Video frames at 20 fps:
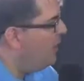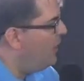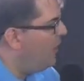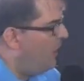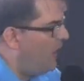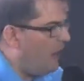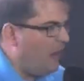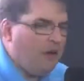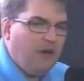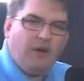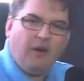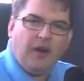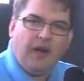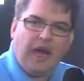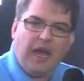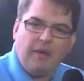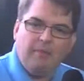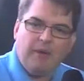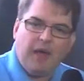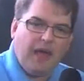uh, or
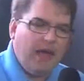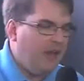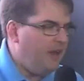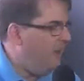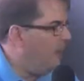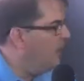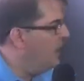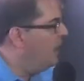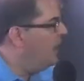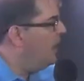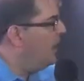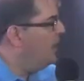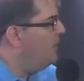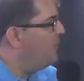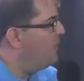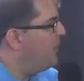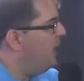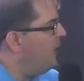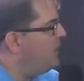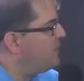iPad, and
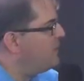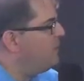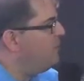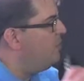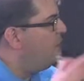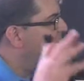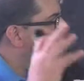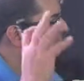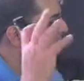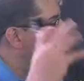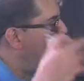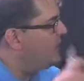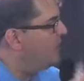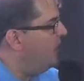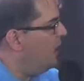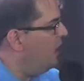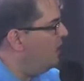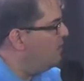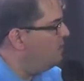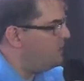you can actually play these
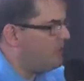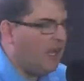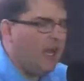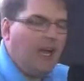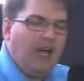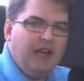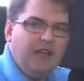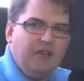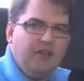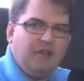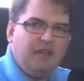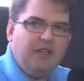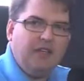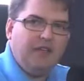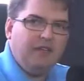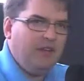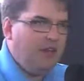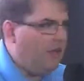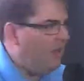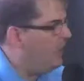games on your
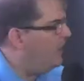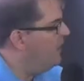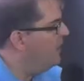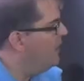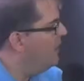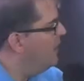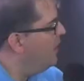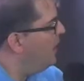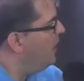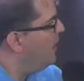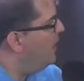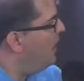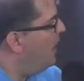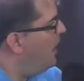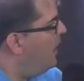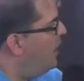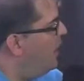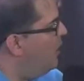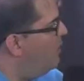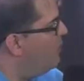TV.
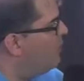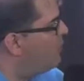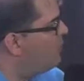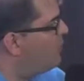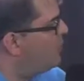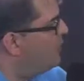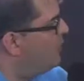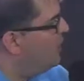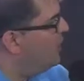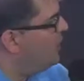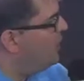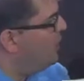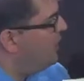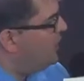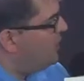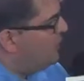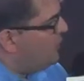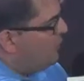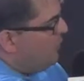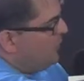Um,
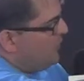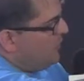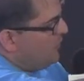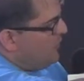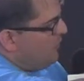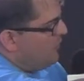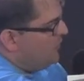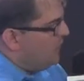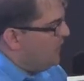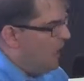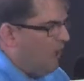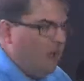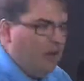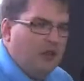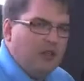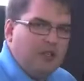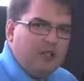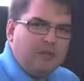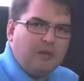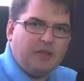so what you do is you
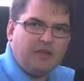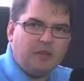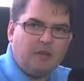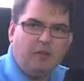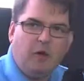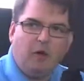download the special